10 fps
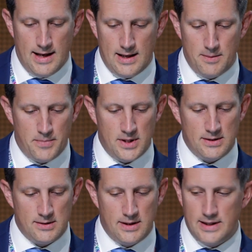
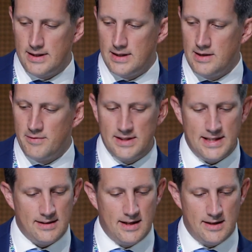But even in
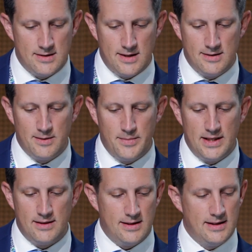that case, the
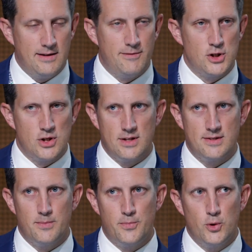intermediate and near vision
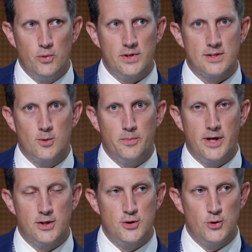is improved as
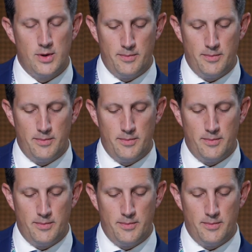compared to